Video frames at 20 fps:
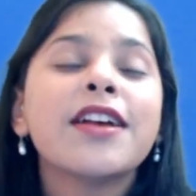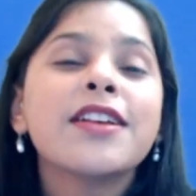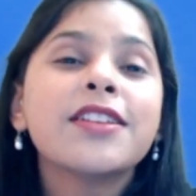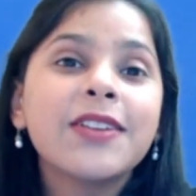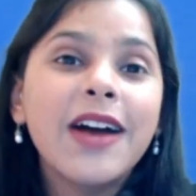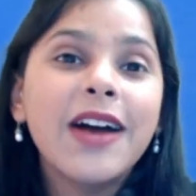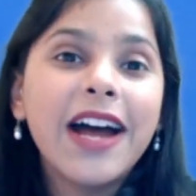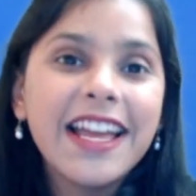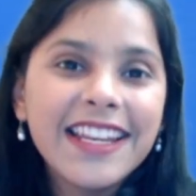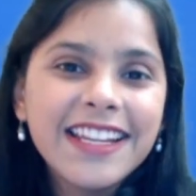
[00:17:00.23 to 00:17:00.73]
So
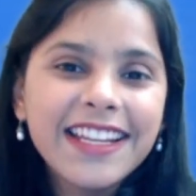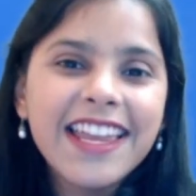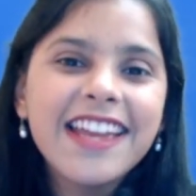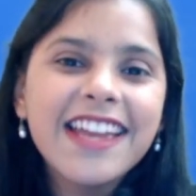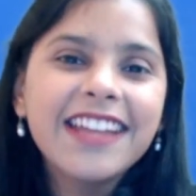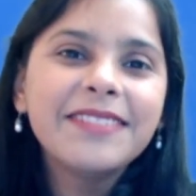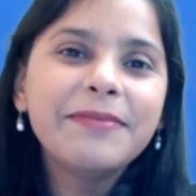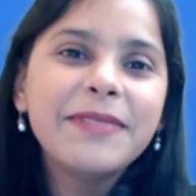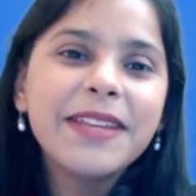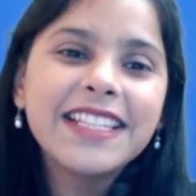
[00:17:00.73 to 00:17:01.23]

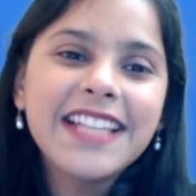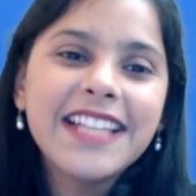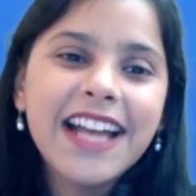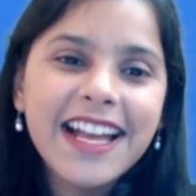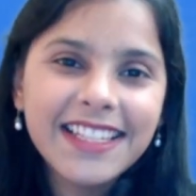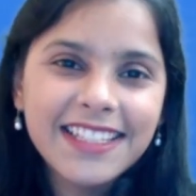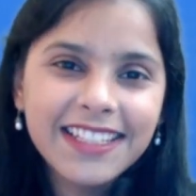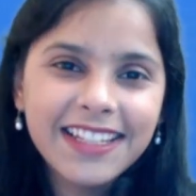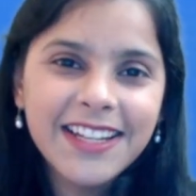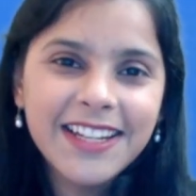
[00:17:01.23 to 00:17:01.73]
Unacademy's
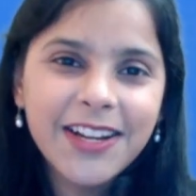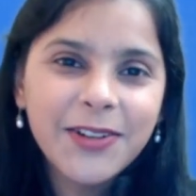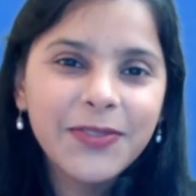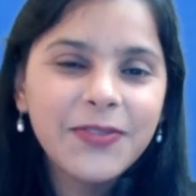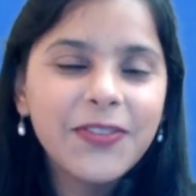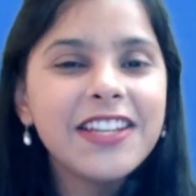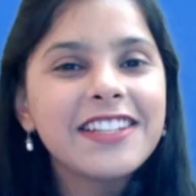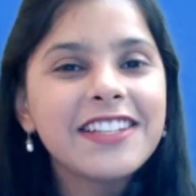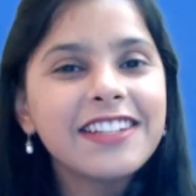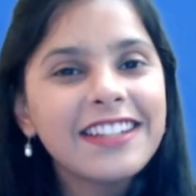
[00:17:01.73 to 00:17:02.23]
Ask It Out
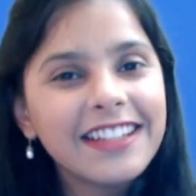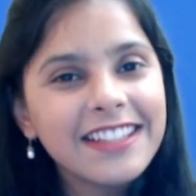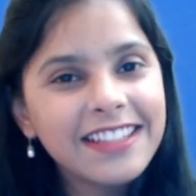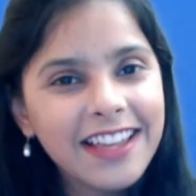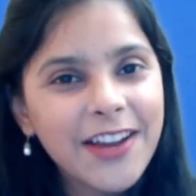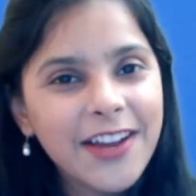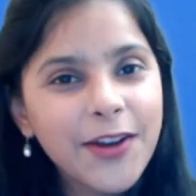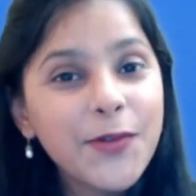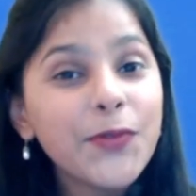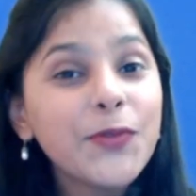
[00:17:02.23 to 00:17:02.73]
feature is
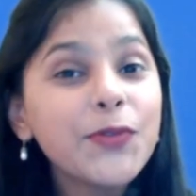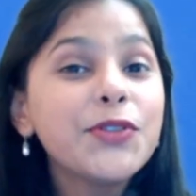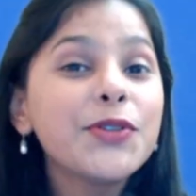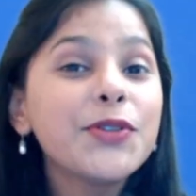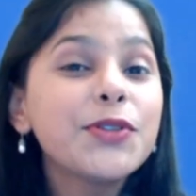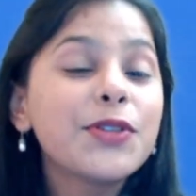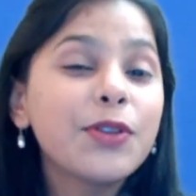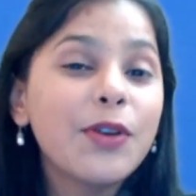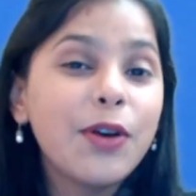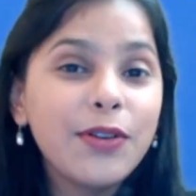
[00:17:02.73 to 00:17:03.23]
here to
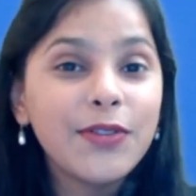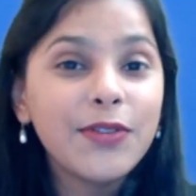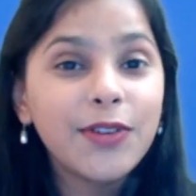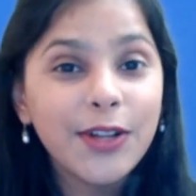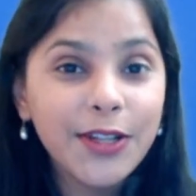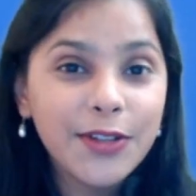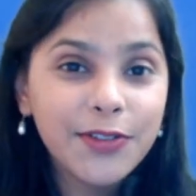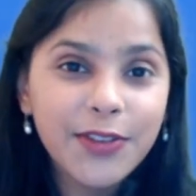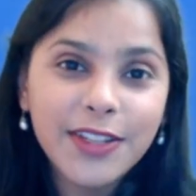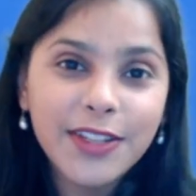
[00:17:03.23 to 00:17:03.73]
solve
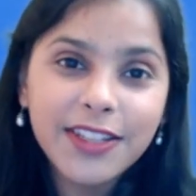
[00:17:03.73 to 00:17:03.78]
all of your